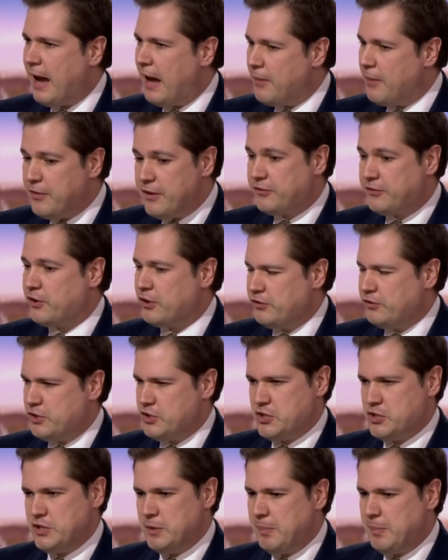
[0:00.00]
And this
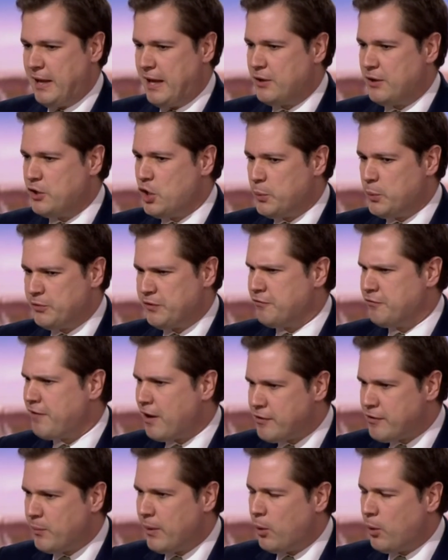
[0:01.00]
contingency plan, was a
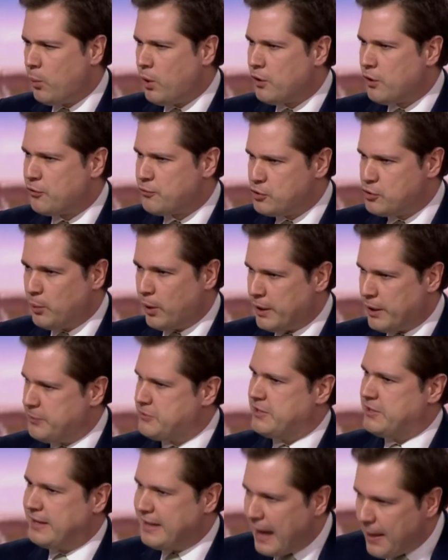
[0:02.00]
very well worked through one. It
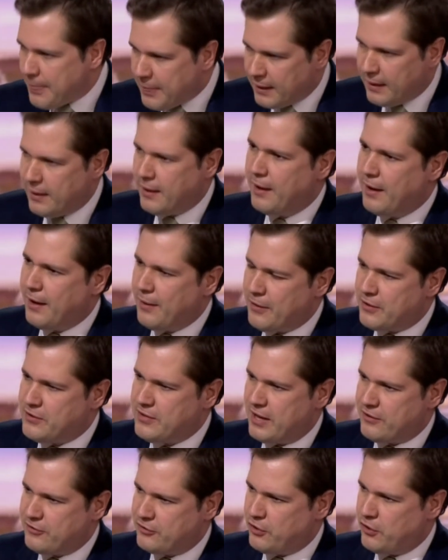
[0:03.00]
was to get the
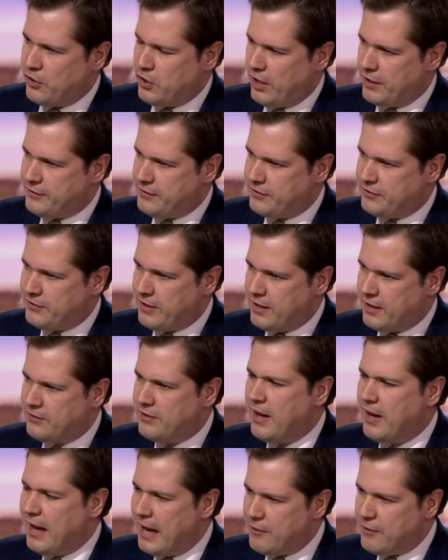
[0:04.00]
test to the United States,
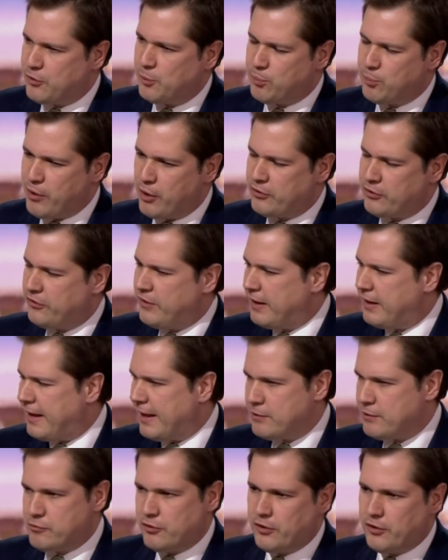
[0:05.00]
have them processed there,
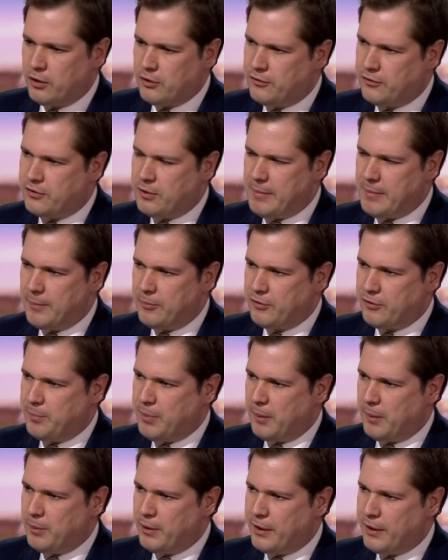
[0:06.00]
get the results to members of the
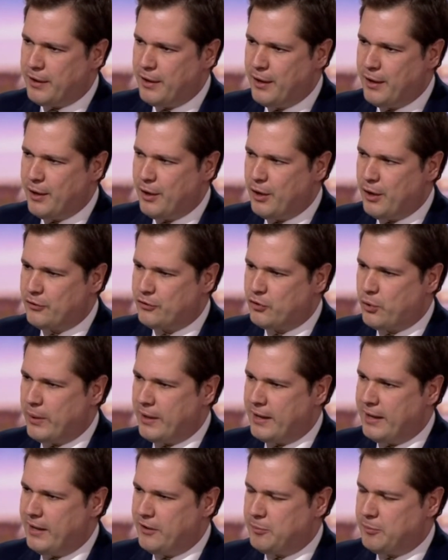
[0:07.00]
public as
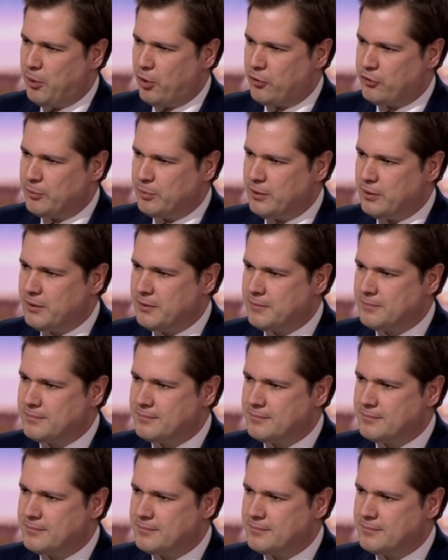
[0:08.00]
quickly as possible.